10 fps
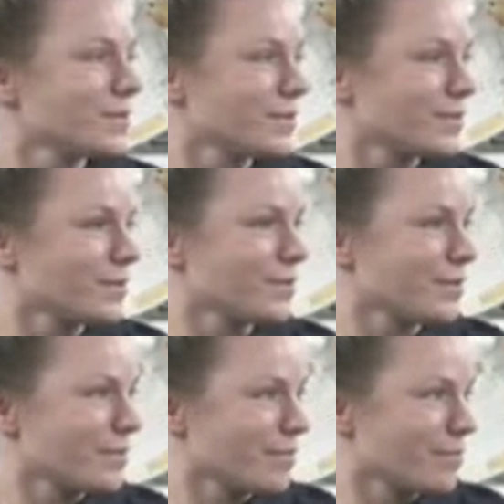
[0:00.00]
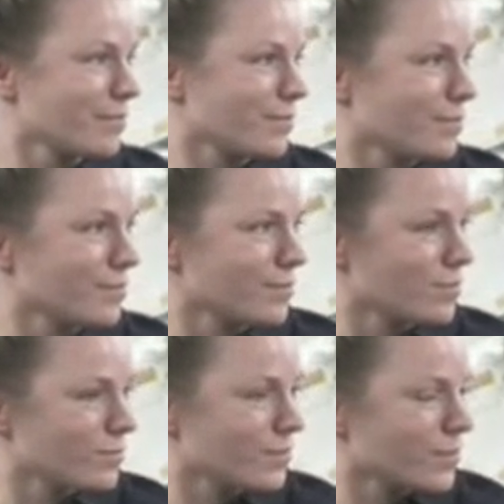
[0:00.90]

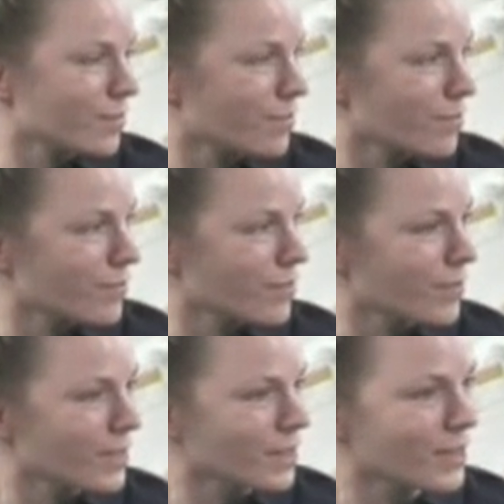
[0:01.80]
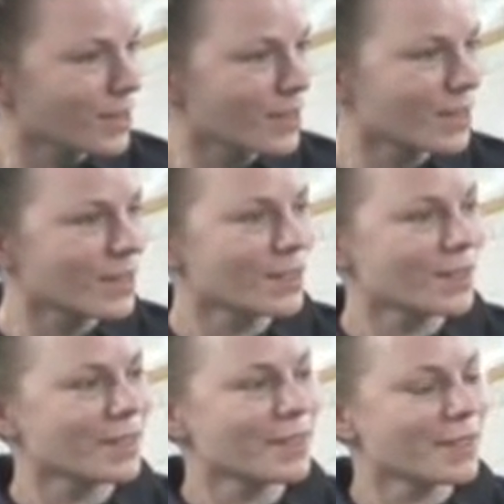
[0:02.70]

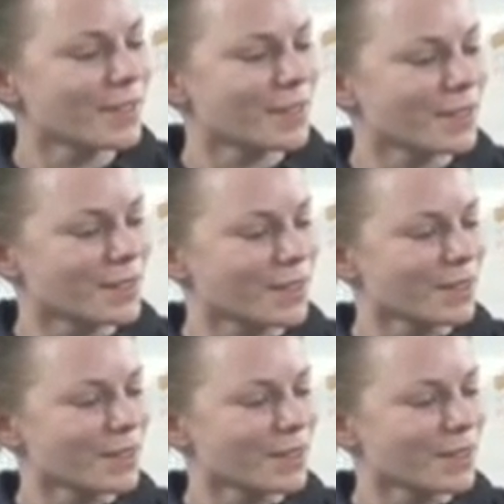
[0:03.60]
This person isn't speaking.